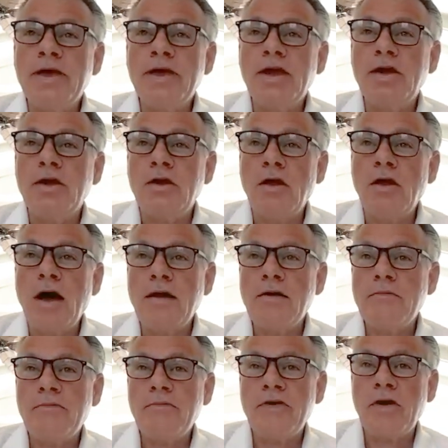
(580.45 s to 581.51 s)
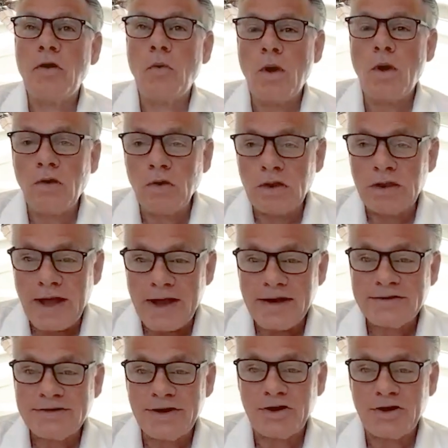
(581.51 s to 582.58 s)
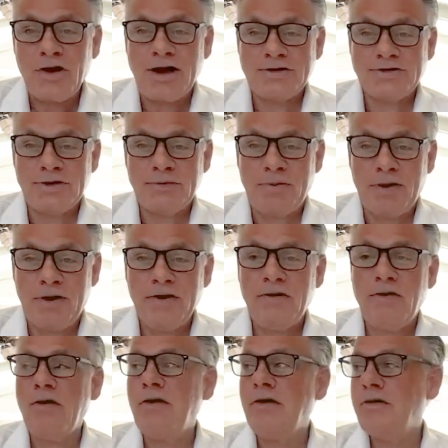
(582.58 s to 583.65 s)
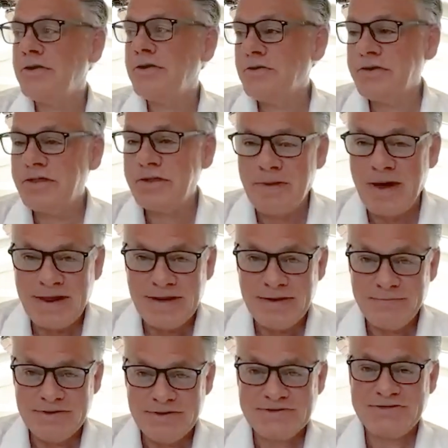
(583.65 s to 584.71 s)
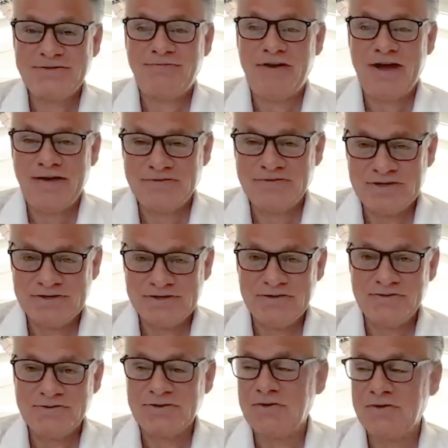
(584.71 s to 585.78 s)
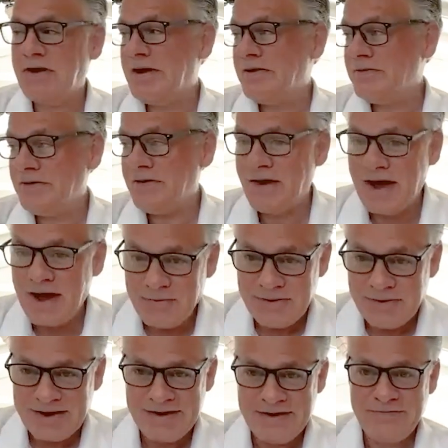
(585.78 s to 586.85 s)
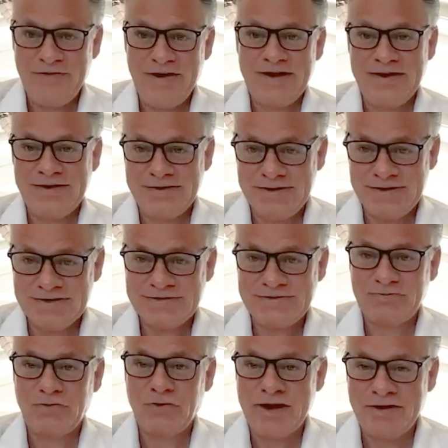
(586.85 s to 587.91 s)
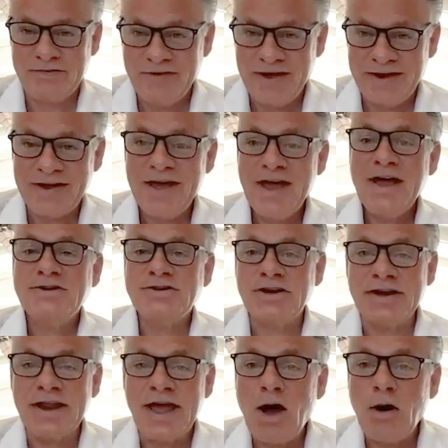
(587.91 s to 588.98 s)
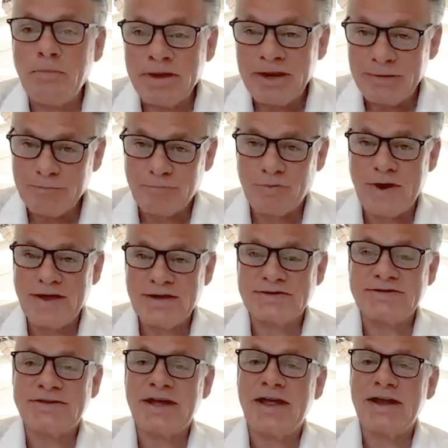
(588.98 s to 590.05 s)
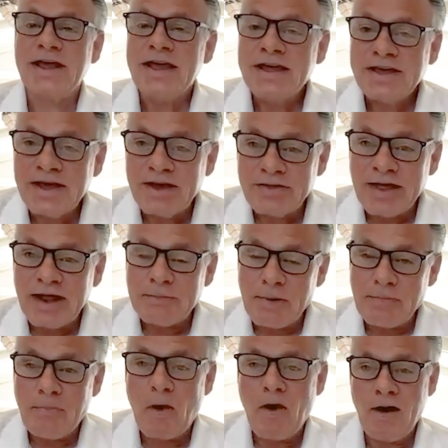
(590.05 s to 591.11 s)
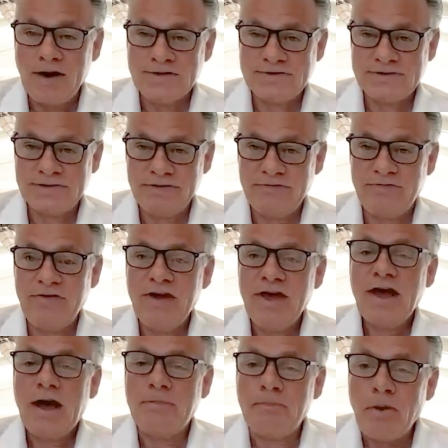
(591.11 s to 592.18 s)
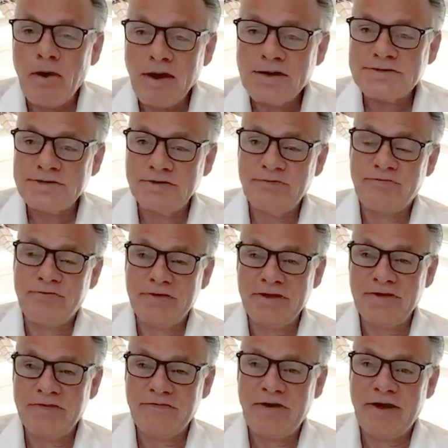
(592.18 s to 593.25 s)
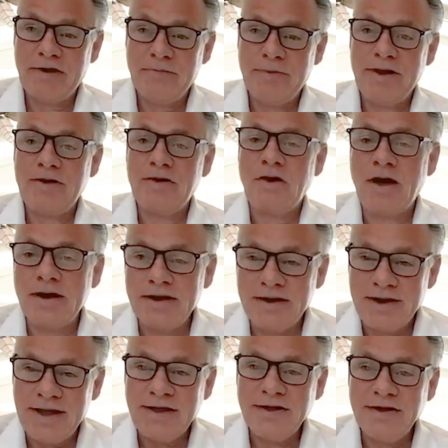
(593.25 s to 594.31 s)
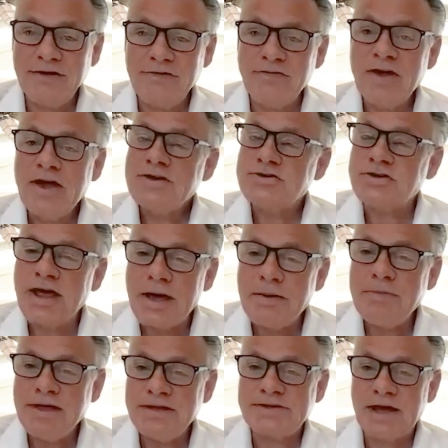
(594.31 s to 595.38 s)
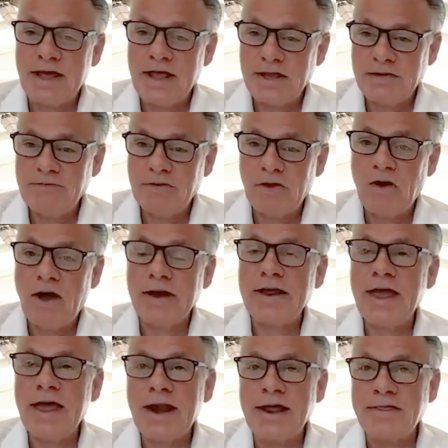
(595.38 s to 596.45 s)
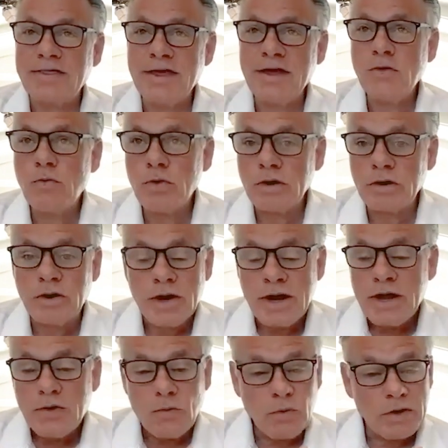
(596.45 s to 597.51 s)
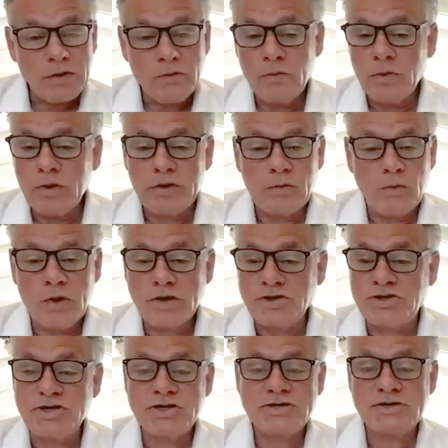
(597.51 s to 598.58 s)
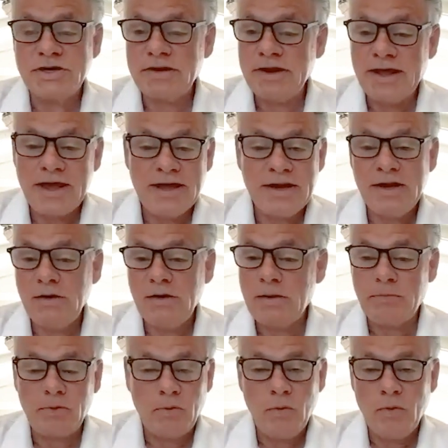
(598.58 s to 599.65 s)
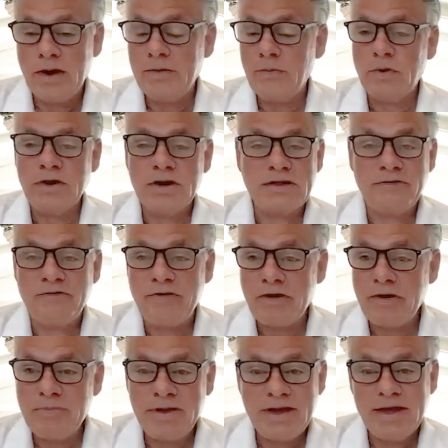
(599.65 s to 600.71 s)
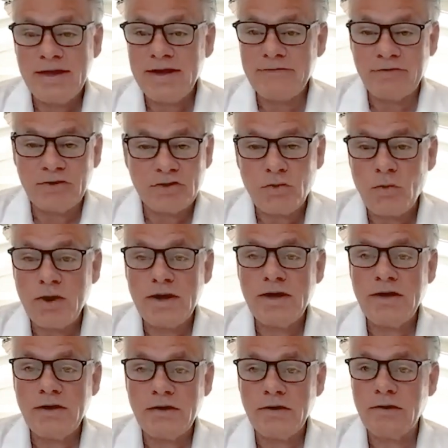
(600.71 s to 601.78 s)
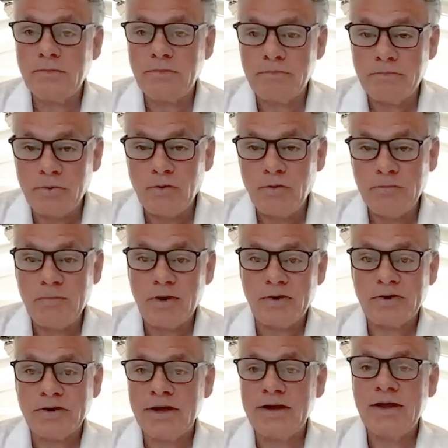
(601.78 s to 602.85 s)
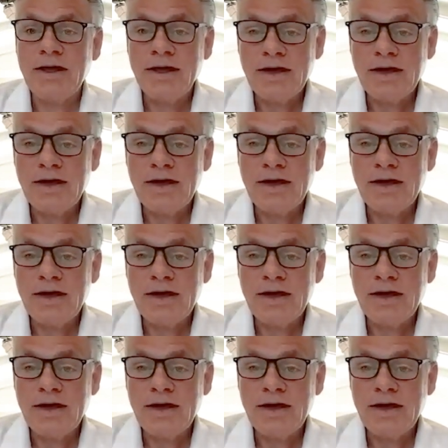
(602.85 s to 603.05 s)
being not very well liked at a cocktail party. Oh, you're in the mining business five, six years ago. I don't know how he got invited to this great event to now being embraced that, yeah, that I'm a positive, a positive for the environment, not a negative. So that means a hell of a lot. And I think we're we're we're we're just in the inning number one. We're at the very beginning of a 20-year bull market